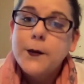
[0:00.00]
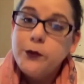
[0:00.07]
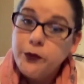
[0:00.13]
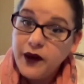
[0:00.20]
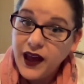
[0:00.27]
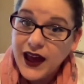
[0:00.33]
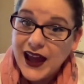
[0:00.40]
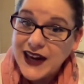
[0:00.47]

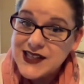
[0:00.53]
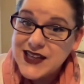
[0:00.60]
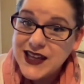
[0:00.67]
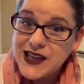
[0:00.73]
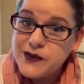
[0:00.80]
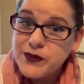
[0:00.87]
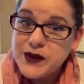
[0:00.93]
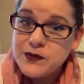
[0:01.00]
But
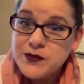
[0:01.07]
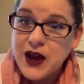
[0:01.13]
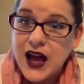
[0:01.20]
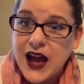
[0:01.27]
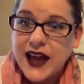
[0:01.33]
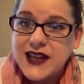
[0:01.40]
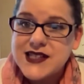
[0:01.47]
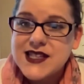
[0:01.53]
keep in
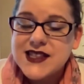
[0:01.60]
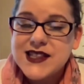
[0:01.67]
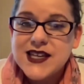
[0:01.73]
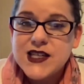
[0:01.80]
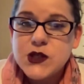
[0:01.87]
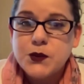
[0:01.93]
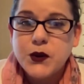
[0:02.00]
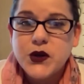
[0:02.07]
mind,
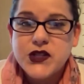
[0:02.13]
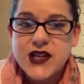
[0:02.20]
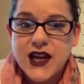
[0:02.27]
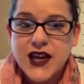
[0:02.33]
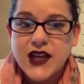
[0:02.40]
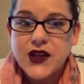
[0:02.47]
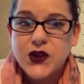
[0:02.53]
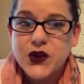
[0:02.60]
this
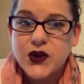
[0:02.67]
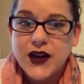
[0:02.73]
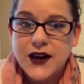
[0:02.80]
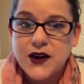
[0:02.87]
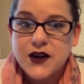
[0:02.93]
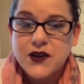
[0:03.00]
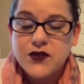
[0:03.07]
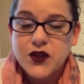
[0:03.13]
particular
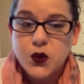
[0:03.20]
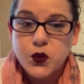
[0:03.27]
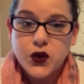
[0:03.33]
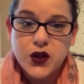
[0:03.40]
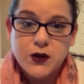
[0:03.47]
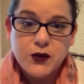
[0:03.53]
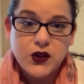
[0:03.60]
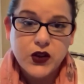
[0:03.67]
narrative that we're going
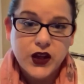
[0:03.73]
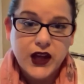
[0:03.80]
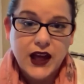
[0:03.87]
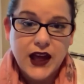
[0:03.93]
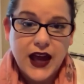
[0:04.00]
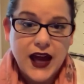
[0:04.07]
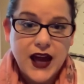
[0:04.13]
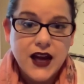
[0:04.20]
to be
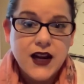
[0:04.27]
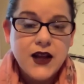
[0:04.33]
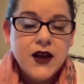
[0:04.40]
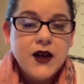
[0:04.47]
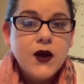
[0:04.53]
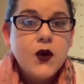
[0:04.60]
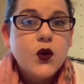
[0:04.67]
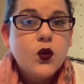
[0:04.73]
looking at
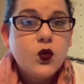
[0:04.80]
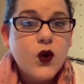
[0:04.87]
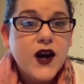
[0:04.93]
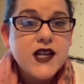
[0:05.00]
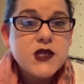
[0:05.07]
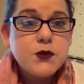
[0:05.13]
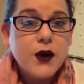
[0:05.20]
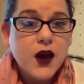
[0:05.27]

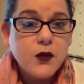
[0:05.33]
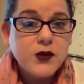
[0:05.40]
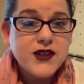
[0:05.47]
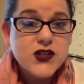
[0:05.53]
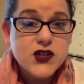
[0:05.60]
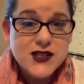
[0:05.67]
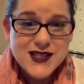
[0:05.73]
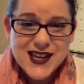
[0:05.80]
was
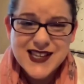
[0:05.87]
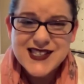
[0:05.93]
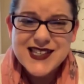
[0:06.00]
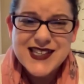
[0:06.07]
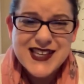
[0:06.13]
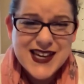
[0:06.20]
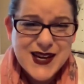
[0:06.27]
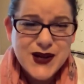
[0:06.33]
published 6
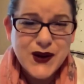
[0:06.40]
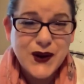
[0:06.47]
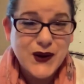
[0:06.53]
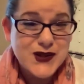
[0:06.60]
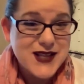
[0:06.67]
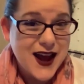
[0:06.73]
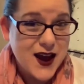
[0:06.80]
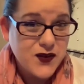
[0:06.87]

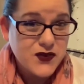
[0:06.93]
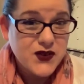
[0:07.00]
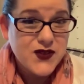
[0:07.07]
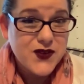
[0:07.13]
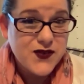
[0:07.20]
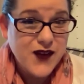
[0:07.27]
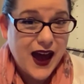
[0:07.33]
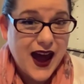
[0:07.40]
years after
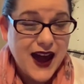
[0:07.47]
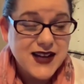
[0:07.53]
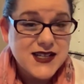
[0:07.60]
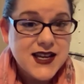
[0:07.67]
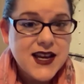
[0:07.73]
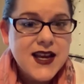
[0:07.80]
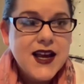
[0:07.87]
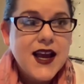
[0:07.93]
the fact.
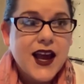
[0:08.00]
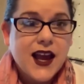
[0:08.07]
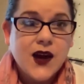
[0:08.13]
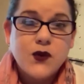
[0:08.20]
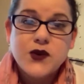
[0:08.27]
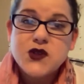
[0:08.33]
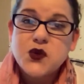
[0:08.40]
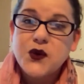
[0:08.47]
It
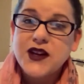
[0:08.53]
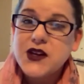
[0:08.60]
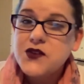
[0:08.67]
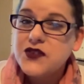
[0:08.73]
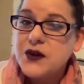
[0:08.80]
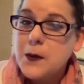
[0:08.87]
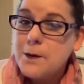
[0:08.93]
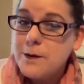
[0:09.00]
was written
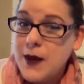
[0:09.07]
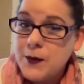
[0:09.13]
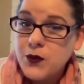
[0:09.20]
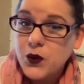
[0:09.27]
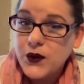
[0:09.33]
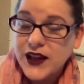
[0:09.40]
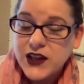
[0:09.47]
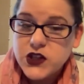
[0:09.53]
from
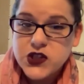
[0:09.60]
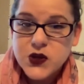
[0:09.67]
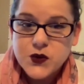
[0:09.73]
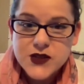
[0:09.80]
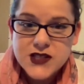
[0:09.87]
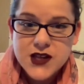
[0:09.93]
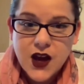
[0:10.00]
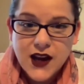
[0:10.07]
memory. She
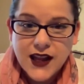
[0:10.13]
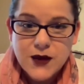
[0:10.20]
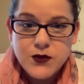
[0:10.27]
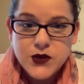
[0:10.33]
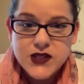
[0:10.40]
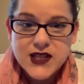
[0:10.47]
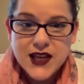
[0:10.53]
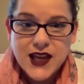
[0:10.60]
was not
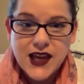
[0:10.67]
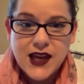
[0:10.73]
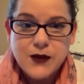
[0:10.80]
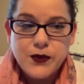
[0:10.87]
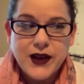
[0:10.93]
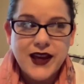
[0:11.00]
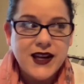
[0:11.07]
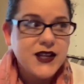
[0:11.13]
able to keep
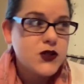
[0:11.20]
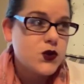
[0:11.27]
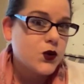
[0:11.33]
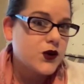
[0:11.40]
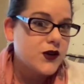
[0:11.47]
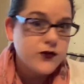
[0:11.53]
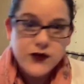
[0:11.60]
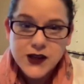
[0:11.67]
any
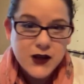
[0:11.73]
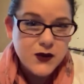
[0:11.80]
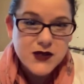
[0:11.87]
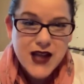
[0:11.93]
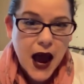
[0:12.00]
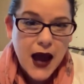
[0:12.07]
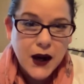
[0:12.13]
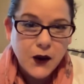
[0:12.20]
sort of,
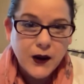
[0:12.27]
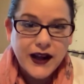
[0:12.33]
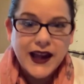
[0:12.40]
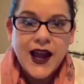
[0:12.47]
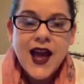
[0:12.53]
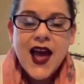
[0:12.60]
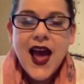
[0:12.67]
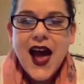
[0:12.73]
diary
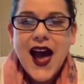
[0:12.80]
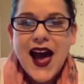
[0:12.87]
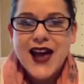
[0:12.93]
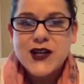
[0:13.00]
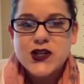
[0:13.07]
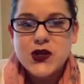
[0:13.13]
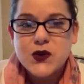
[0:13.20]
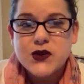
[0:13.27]
as
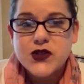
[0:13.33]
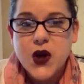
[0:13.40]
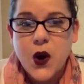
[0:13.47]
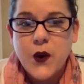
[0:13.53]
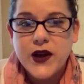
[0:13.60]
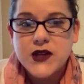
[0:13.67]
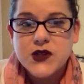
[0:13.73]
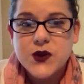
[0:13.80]
she was
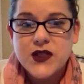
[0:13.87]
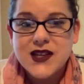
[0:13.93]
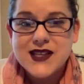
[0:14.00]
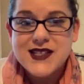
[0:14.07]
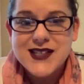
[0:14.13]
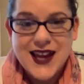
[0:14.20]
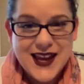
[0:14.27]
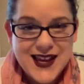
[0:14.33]
going. So
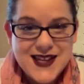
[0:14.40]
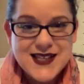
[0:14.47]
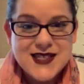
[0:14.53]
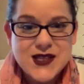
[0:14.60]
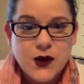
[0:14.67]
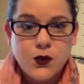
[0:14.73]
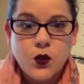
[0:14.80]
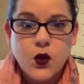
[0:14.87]
this is
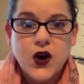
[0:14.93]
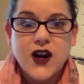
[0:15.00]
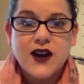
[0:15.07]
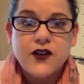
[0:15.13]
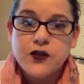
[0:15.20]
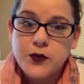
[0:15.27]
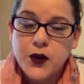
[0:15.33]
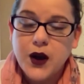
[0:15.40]
a work
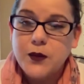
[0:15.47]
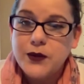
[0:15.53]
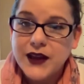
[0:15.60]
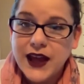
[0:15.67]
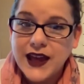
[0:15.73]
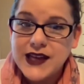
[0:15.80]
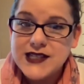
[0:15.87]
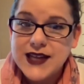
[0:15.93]
of
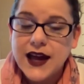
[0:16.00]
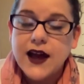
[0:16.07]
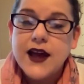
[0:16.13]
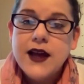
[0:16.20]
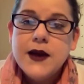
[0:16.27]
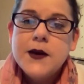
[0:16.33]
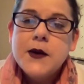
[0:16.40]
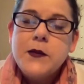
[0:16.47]
propaganda.
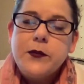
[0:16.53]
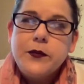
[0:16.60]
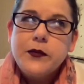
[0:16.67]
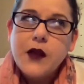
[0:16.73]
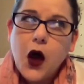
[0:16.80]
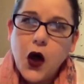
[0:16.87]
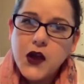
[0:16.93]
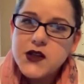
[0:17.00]

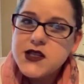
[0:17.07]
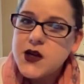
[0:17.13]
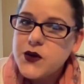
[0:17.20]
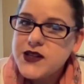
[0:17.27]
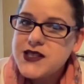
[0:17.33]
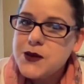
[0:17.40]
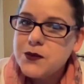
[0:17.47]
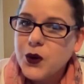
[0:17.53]
Also,
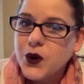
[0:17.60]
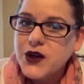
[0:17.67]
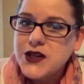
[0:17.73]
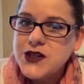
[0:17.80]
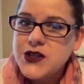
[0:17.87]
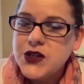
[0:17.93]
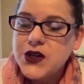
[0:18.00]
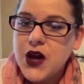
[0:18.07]
it's important
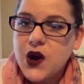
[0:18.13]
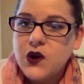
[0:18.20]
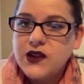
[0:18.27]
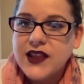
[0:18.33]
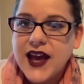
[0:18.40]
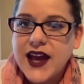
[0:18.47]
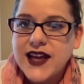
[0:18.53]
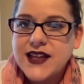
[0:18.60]
to note
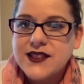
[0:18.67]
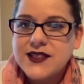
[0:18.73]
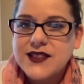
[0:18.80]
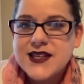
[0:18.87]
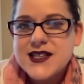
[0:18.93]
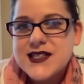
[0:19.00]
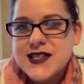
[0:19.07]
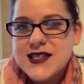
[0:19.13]
that
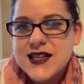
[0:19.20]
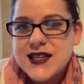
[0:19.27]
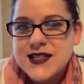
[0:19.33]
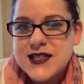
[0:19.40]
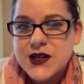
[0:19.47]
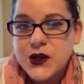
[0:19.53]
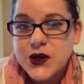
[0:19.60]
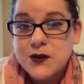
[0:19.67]
this is
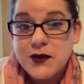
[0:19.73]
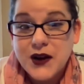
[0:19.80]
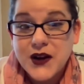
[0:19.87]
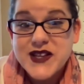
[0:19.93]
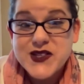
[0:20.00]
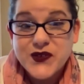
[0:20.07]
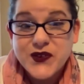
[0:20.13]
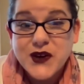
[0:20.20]
considered
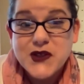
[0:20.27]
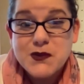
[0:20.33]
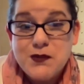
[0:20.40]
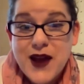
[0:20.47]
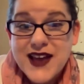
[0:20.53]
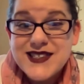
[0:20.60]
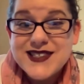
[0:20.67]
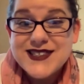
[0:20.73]
America's first
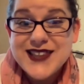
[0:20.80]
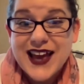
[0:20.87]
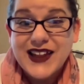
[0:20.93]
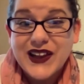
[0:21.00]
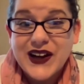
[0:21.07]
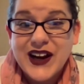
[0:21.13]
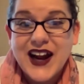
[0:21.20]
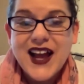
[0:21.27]

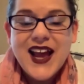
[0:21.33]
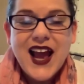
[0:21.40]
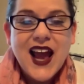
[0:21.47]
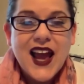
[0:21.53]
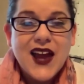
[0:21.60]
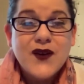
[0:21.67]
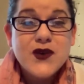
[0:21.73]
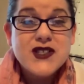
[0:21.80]
bestseller.
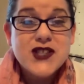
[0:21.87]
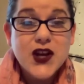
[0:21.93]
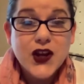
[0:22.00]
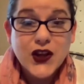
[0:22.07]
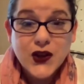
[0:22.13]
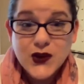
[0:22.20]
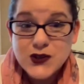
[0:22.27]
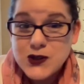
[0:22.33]
It was a
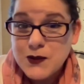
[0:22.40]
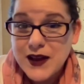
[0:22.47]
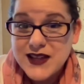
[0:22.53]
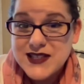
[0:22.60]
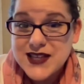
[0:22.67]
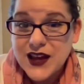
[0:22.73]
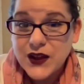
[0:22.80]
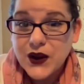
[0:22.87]
huge
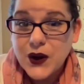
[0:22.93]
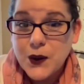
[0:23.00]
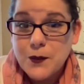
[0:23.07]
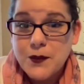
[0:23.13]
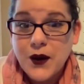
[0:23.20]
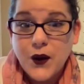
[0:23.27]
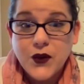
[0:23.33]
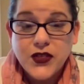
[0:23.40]
bestseller
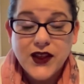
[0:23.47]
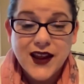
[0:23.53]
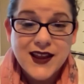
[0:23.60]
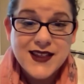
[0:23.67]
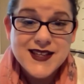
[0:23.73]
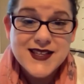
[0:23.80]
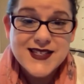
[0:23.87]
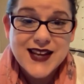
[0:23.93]
both in
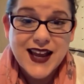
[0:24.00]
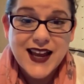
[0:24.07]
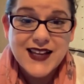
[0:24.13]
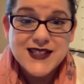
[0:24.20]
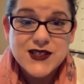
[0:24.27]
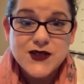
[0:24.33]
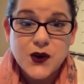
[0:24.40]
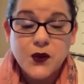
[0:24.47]
the
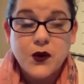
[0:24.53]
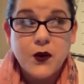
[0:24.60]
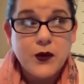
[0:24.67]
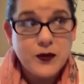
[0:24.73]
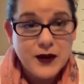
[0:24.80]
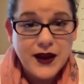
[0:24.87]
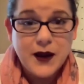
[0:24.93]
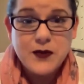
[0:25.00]
States, or what would
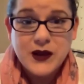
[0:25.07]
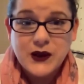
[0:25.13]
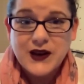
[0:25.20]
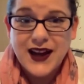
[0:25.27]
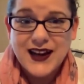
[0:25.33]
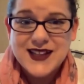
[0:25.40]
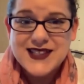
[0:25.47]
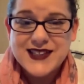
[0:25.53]
become the
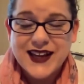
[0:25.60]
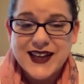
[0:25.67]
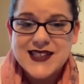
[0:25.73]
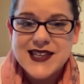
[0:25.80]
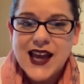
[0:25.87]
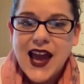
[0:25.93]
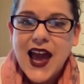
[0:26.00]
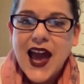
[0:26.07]
United States,
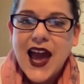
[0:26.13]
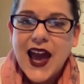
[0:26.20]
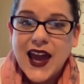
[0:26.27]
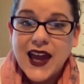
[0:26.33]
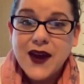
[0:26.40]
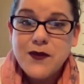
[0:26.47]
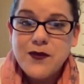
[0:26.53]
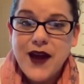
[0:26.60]

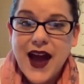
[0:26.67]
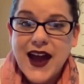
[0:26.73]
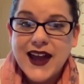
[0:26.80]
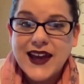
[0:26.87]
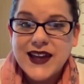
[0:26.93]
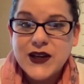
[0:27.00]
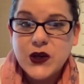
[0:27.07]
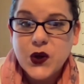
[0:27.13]
and back
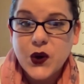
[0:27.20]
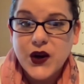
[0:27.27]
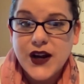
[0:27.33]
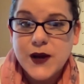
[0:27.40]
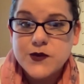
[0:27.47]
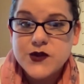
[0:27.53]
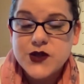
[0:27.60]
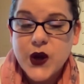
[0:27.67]
in
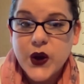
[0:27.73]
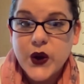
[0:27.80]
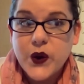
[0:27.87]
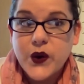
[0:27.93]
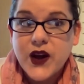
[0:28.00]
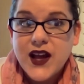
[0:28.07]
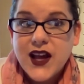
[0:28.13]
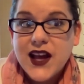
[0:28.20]
Europe. So